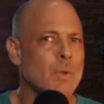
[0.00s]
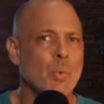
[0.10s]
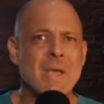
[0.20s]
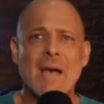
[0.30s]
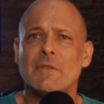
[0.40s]

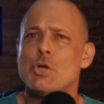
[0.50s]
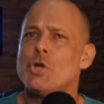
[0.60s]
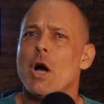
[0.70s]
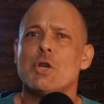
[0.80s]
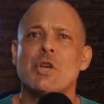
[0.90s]
we have to
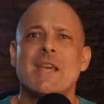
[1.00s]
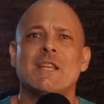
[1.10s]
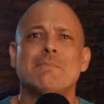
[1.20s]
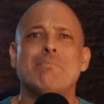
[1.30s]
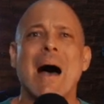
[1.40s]
judge
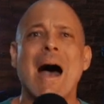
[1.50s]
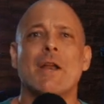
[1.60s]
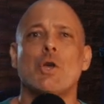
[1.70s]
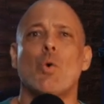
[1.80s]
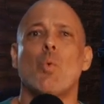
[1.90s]
his
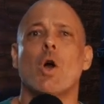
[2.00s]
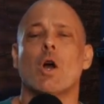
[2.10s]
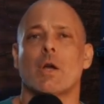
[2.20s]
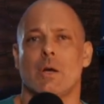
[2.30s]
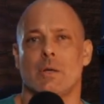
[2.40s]
body of
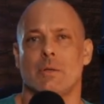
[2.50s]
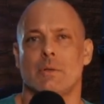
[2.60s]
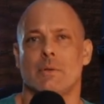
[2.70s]
work.